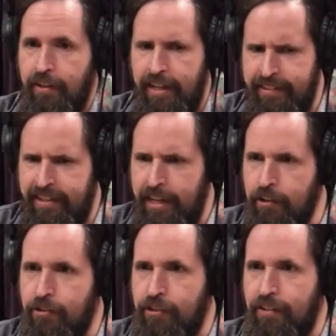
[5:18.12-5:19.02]
It's
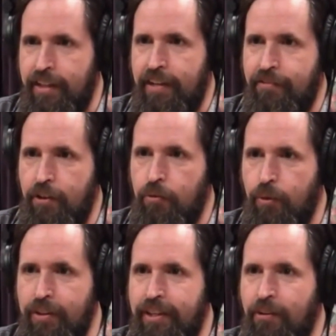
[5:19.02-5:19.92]
energy. Like, if you're
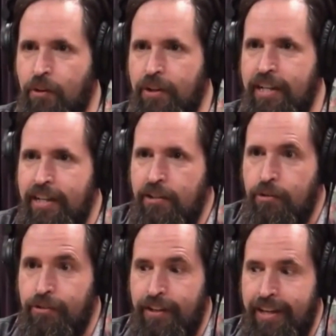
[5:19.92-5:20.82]
really horny and you
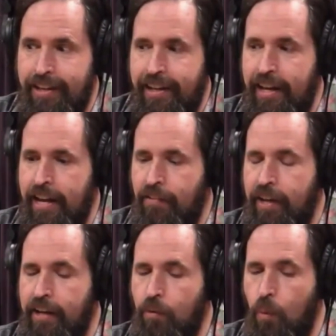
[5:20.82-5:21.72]
sit and,
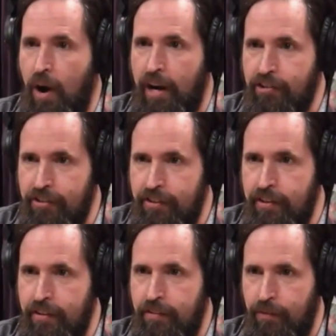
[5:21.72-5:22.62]
like, watch
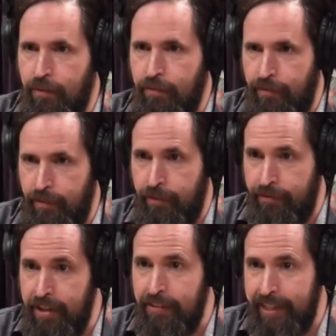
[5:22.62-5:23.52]
the
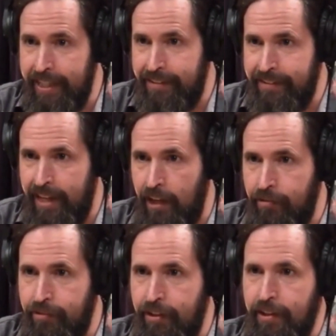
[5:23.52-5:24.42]
feeling
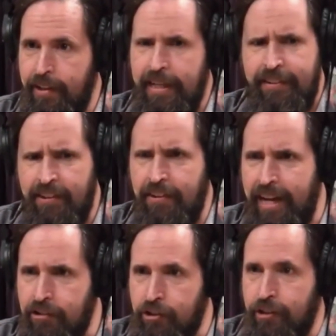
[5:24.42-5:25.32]
itself, it's
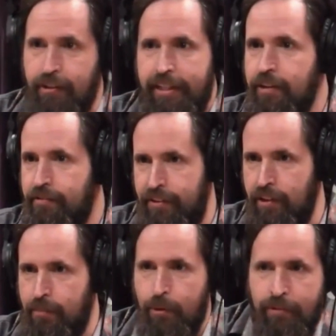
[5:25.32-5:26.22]
electrical. Like, you can feel
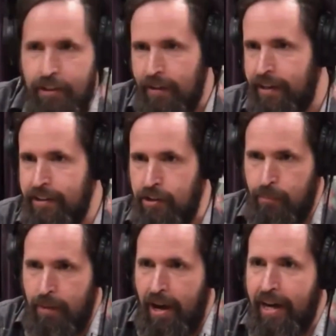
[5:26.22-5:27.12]
it moving around in your
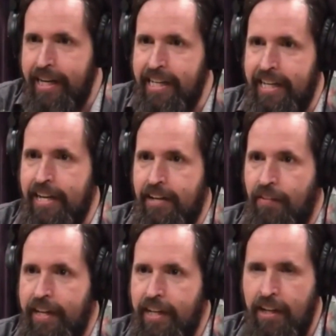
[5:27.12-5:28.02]
body.
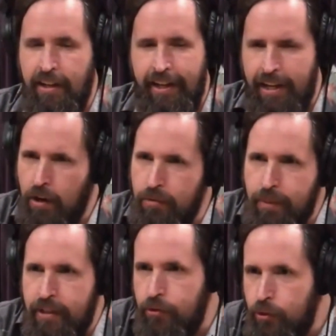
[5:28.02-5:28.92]
It can almost
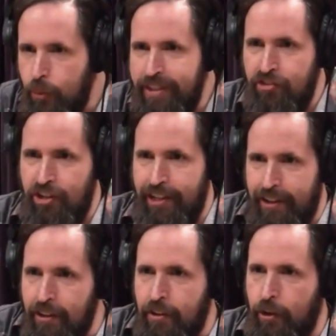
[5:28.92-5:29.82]
make you twitchy
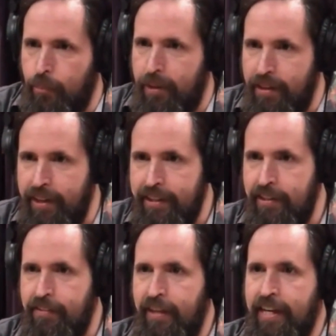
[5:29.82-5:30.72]
a little bit. Like,
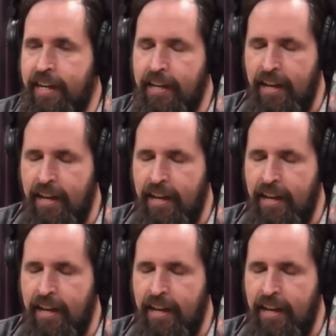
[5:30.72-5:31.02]
it's like a